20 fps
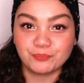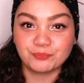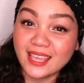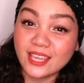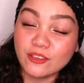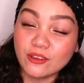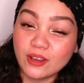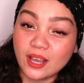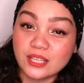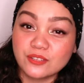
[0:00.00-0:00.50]

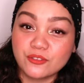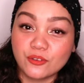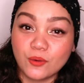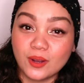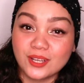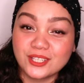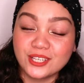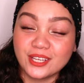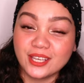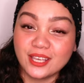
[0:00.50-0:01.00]
Thank you guys for
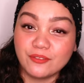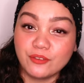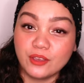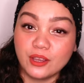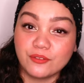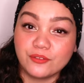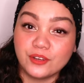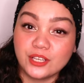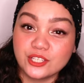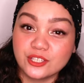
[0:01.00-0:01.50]
watching. If you
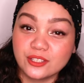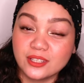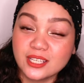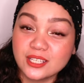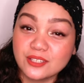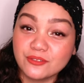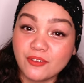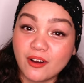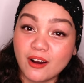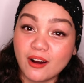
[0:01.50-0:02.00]
have reached
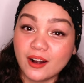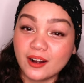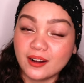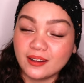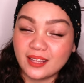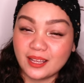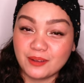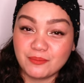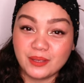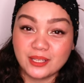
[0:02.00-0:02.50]
this far,
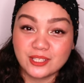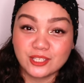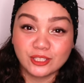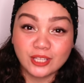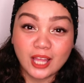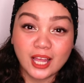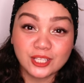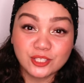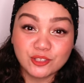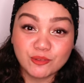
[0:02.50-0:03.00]
that means a
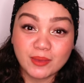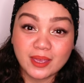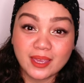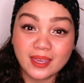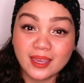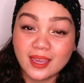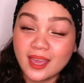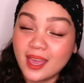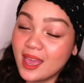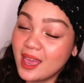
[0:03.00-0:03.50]
lot to
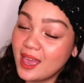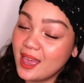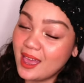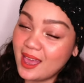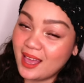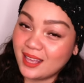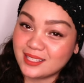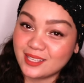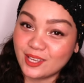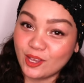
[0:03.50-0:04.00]
me.
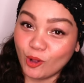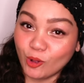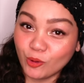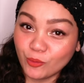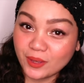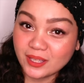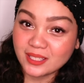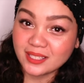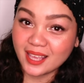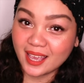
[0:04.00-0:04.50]
As I
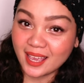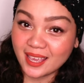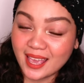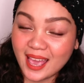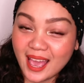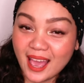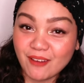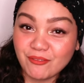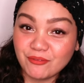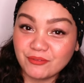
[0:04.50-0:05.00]
always say,
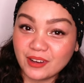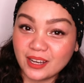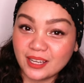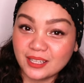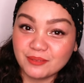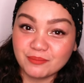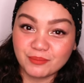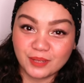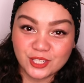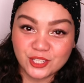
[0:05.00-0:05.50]
have
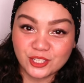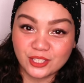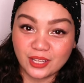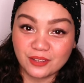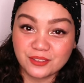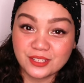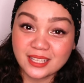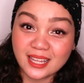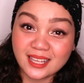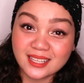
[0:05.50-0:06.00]
fun, much
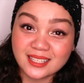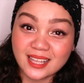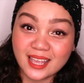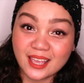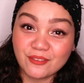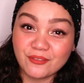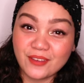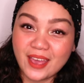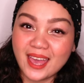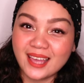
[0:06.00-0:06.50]
love, stay
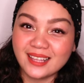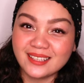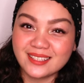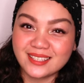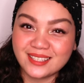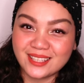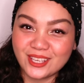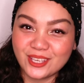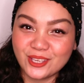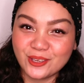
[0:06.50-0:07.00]
safe, and
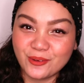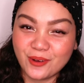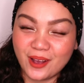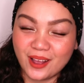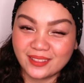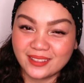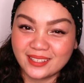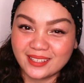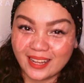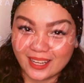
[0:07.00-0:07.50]
see you
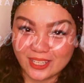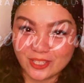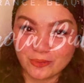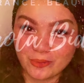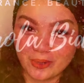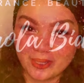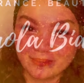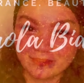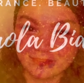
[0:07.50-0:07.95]
on the next one.